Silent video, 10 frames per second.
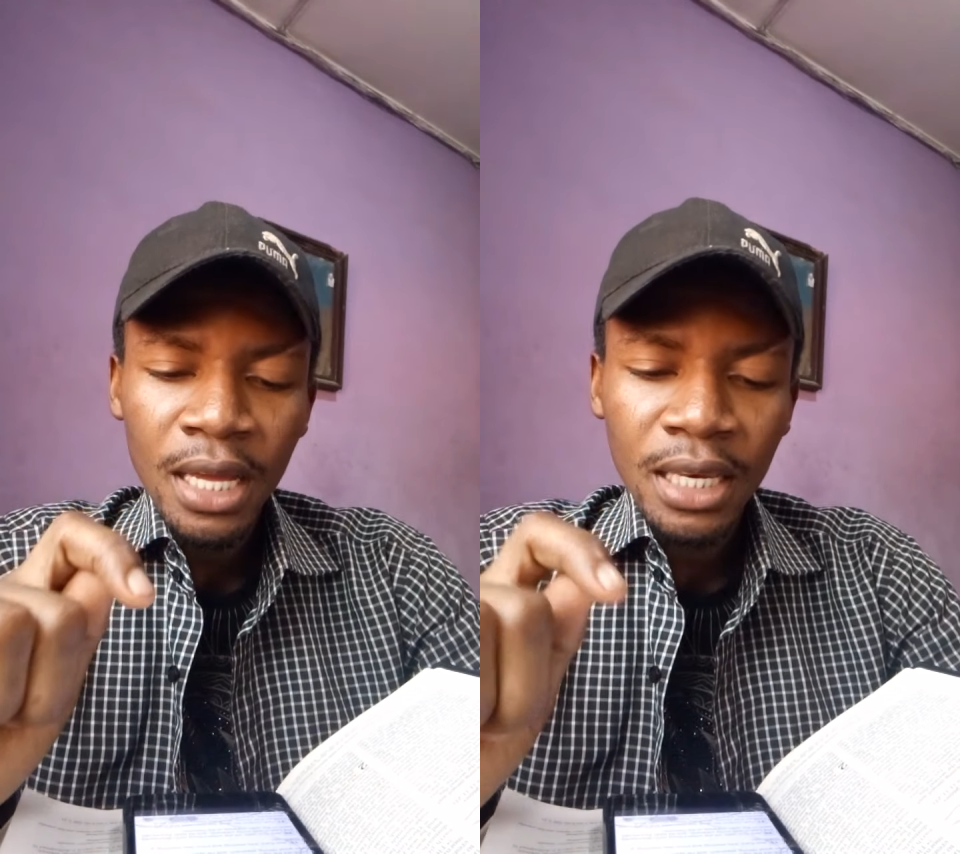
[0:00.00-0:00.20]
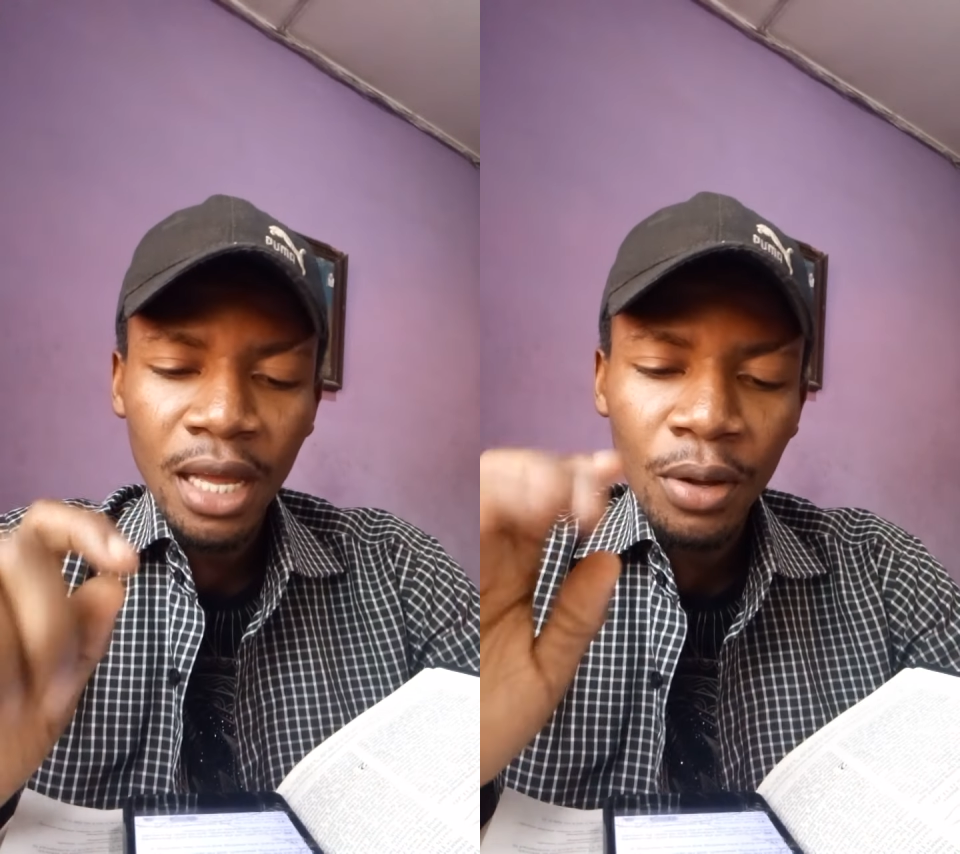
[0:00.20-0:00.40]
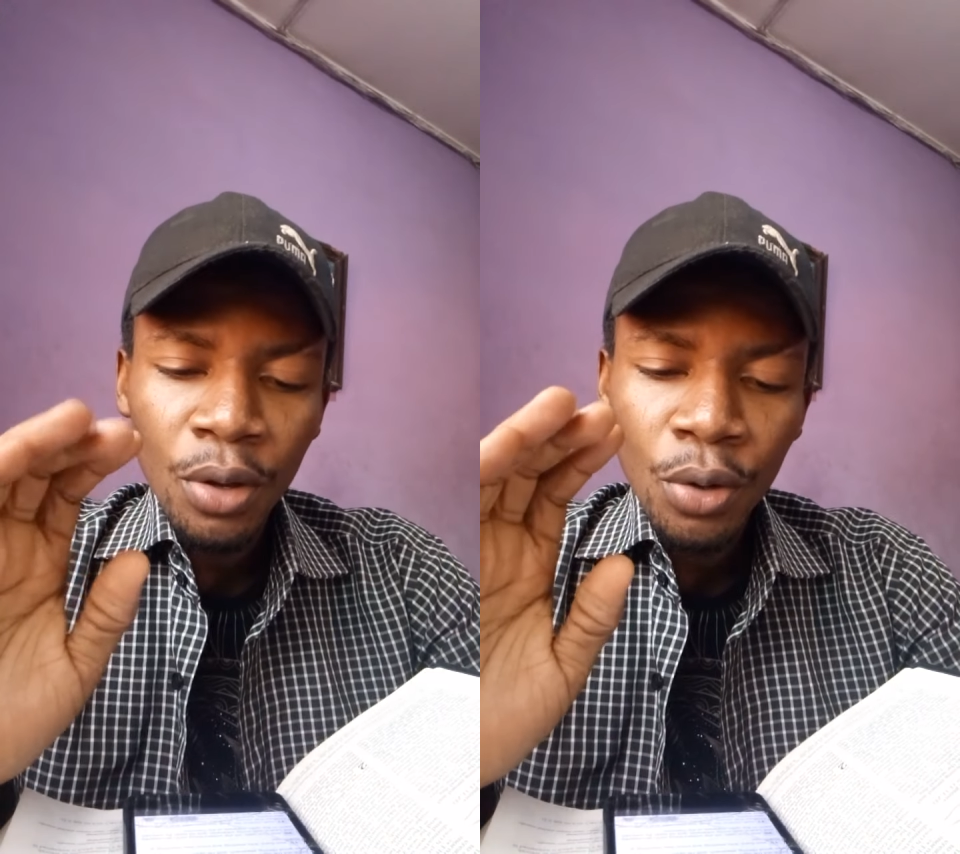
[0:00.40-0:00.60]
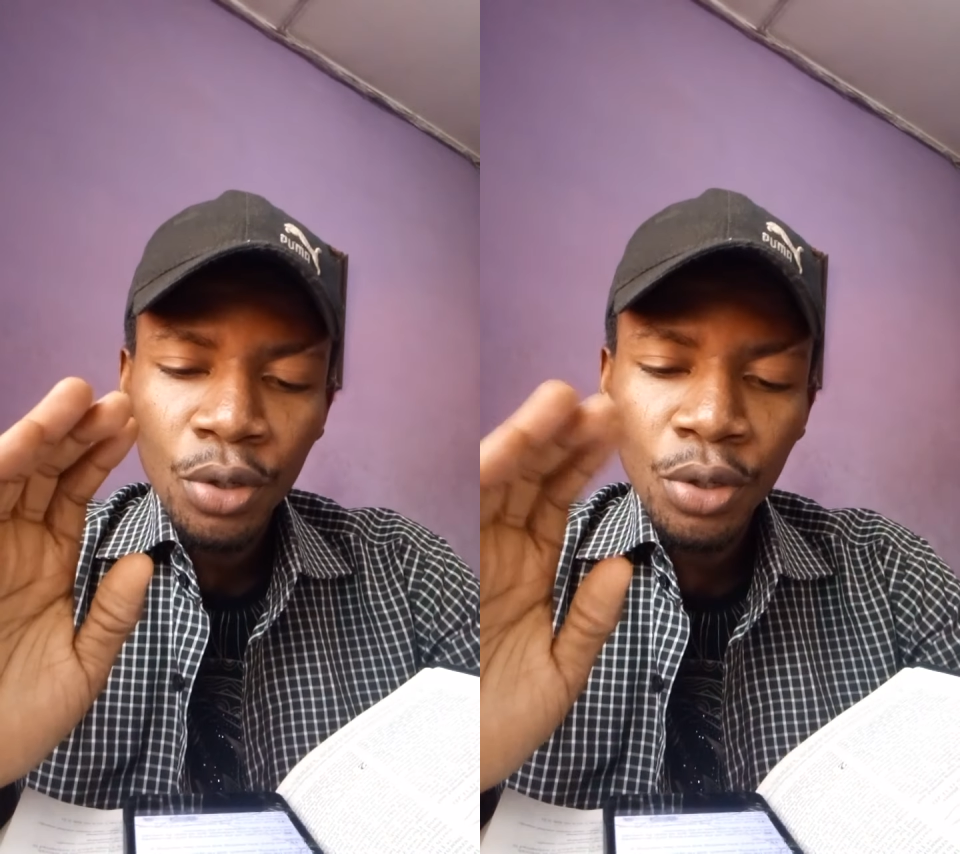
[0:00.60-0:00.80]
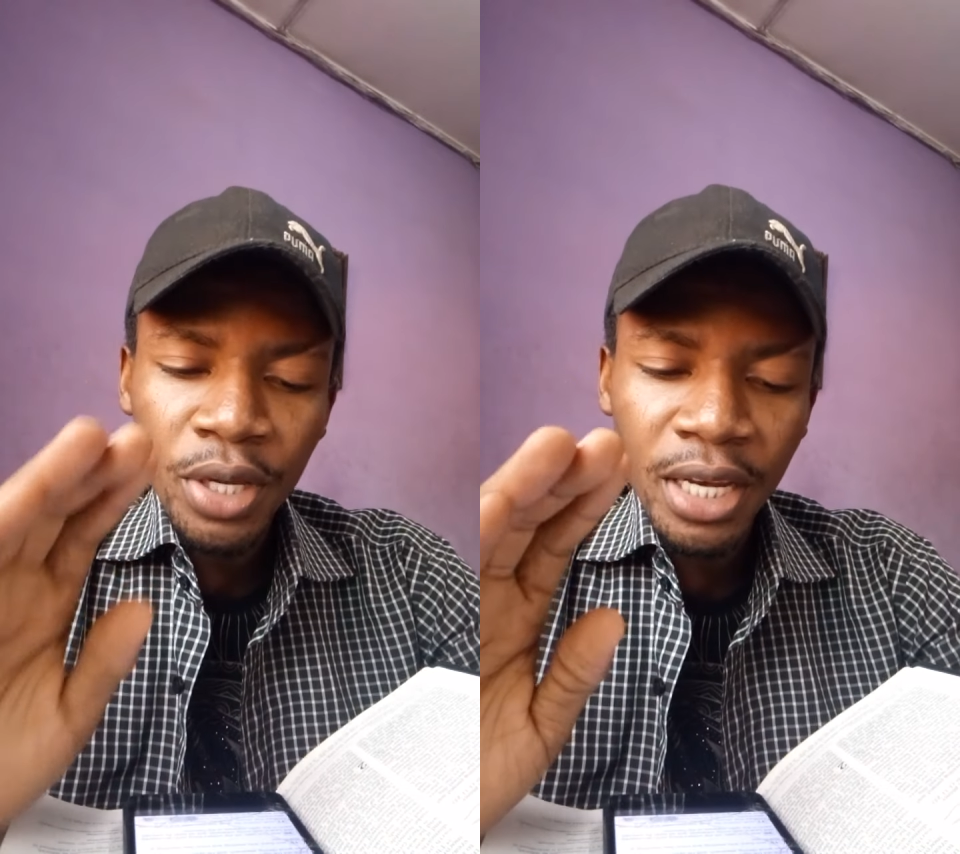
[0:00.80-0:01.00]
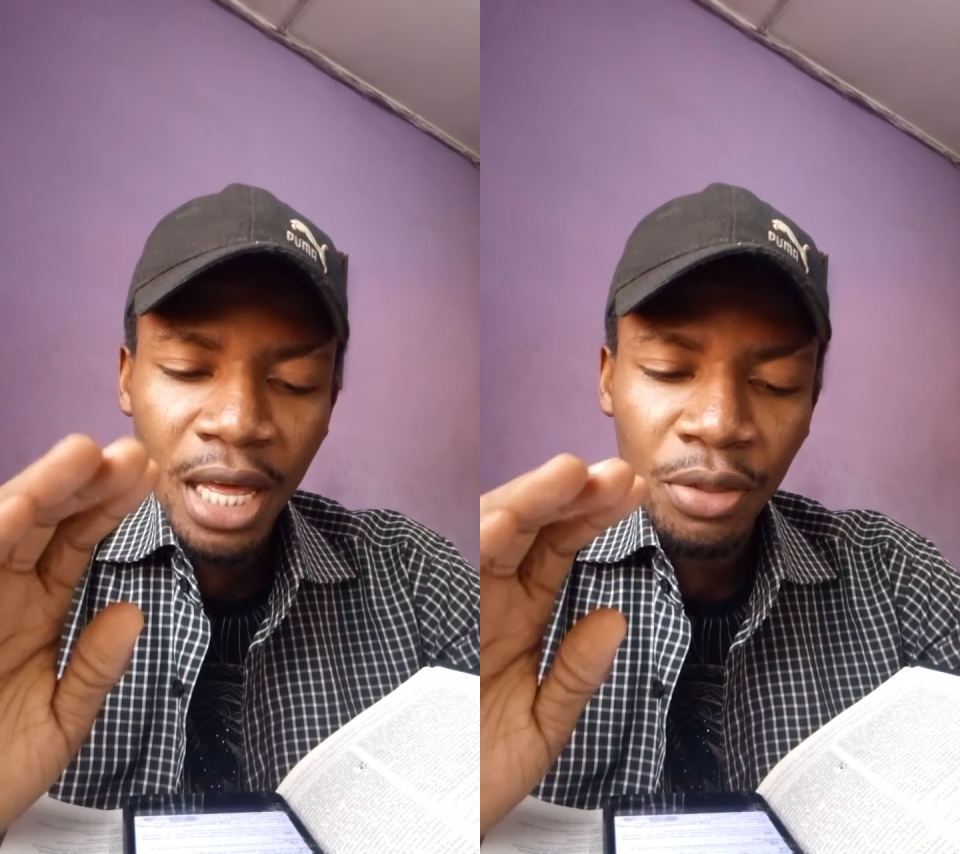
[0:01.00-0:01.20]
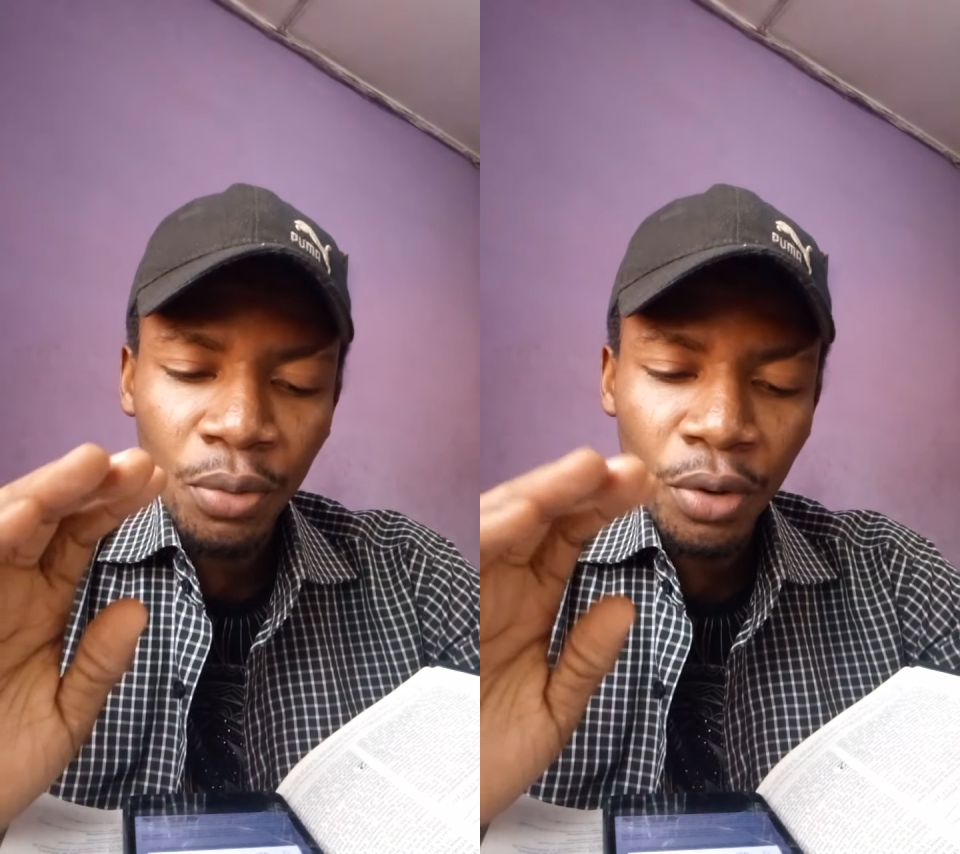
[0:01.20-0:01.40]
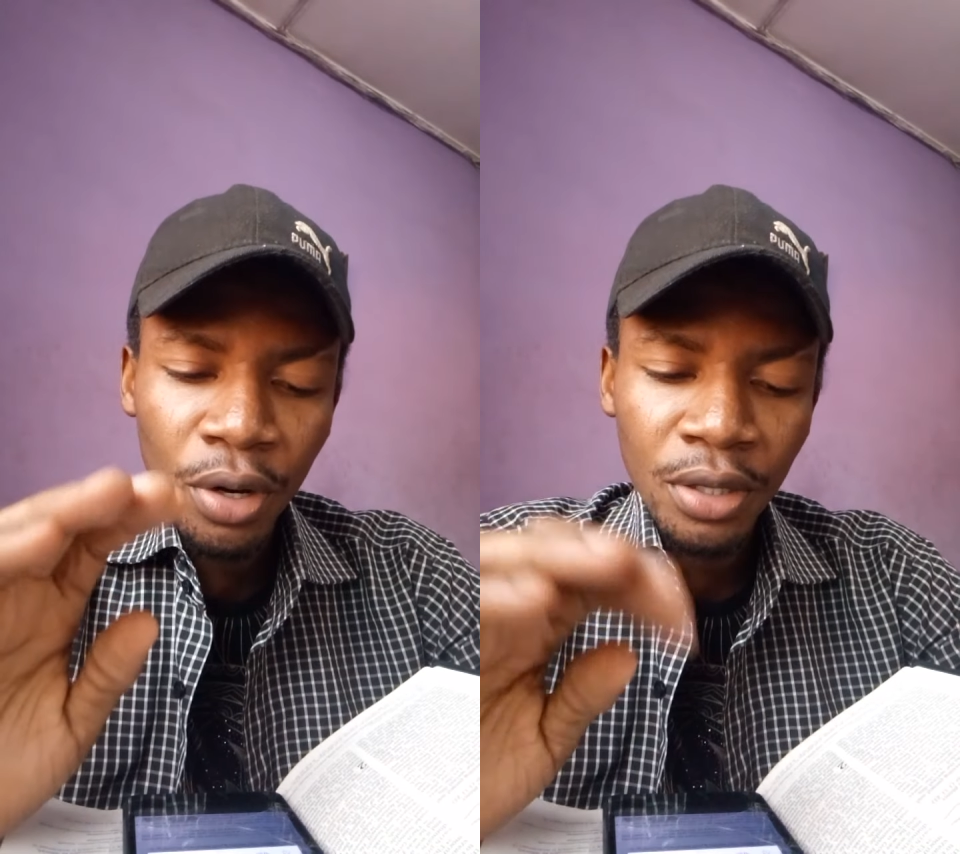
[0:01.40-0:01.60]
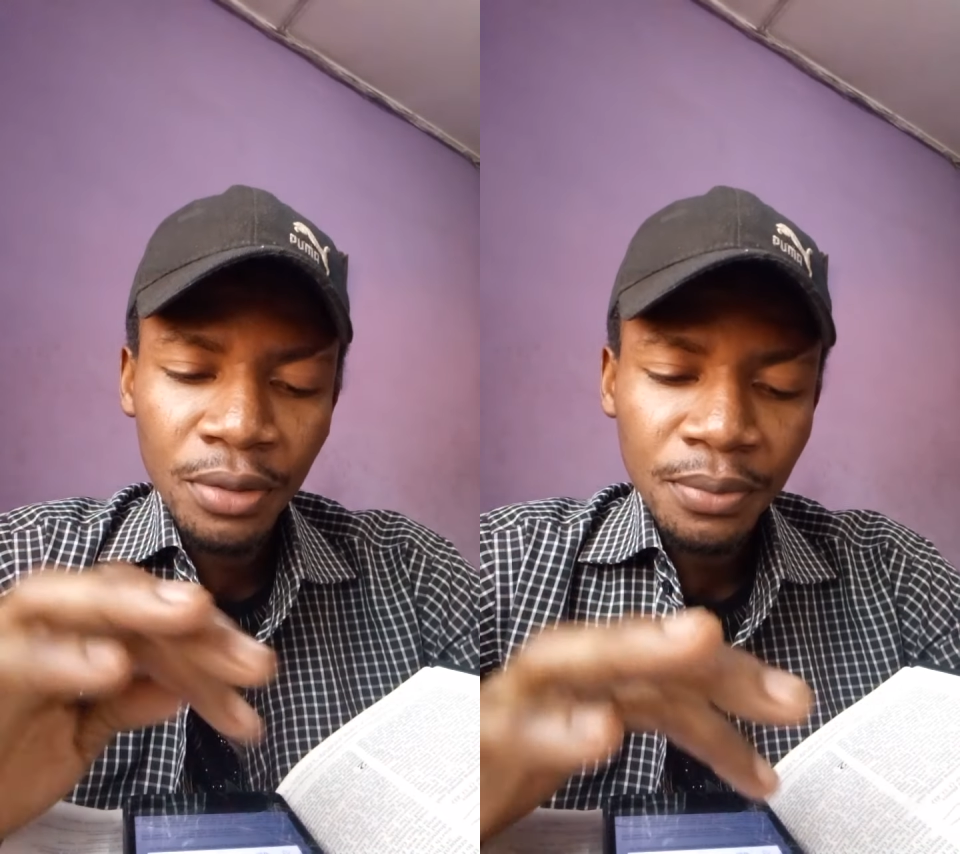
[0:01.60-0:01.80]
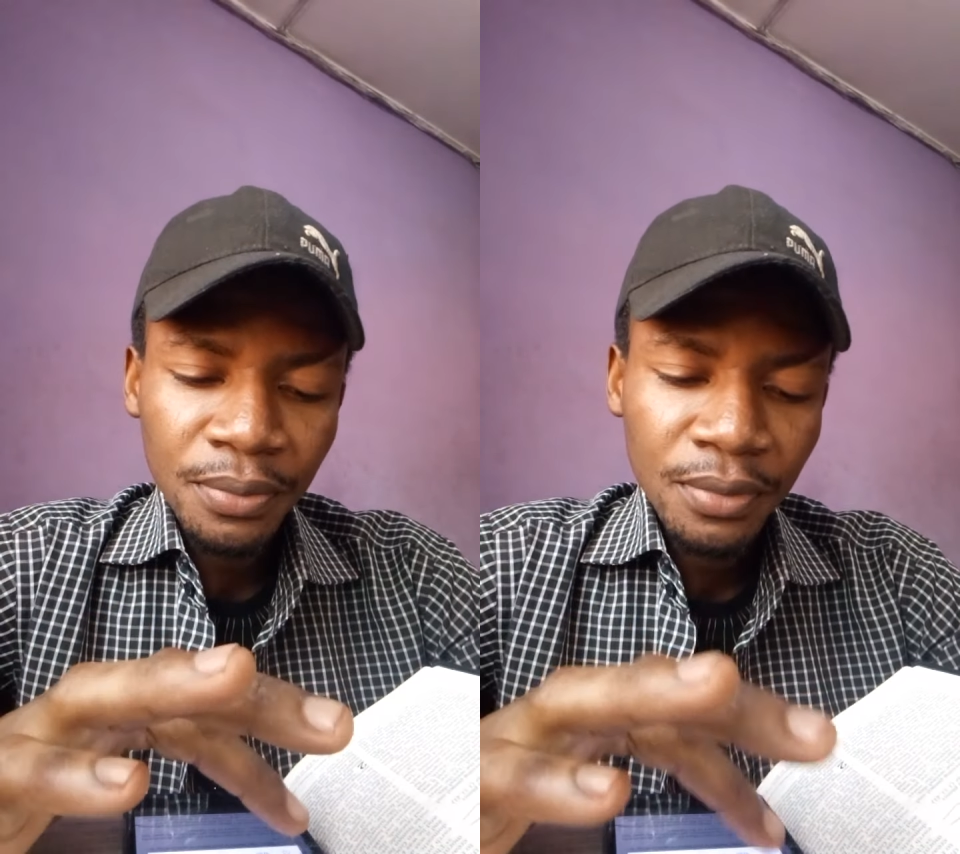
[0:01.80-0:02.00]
Now, looking at the word,